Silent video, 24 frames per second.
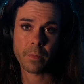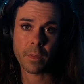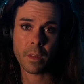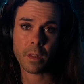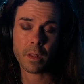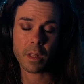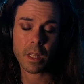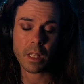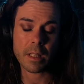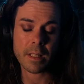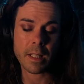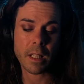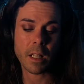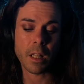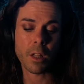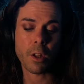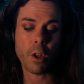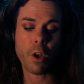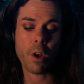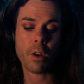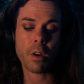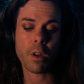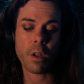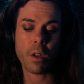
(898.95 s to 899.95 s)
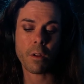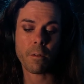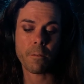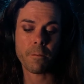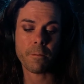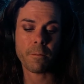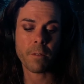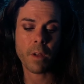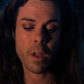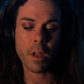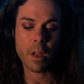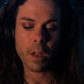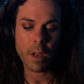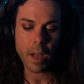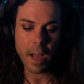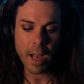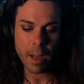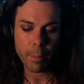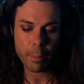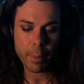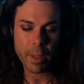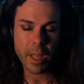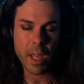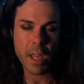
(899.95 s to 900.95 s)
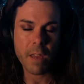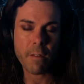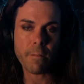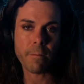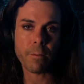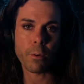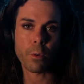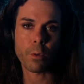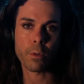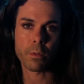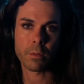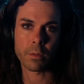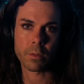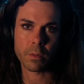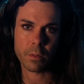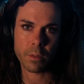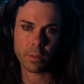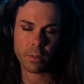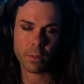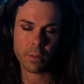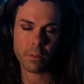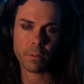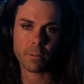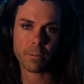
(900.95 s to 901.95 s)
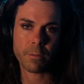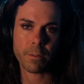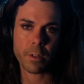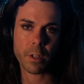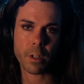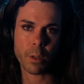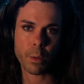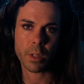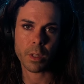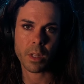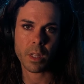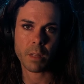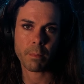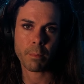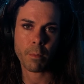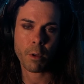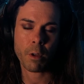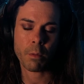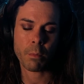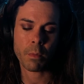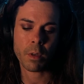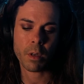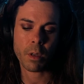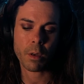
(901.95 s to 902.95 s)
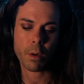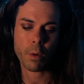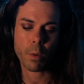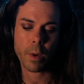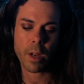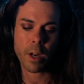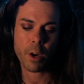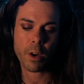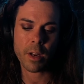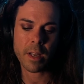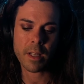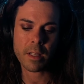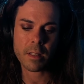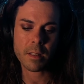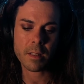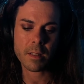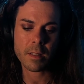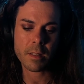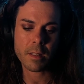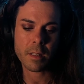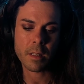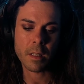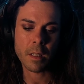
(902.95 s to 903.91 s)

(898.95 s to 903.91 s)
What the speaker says: There's a lot of upheaval for you moment, Aquarius.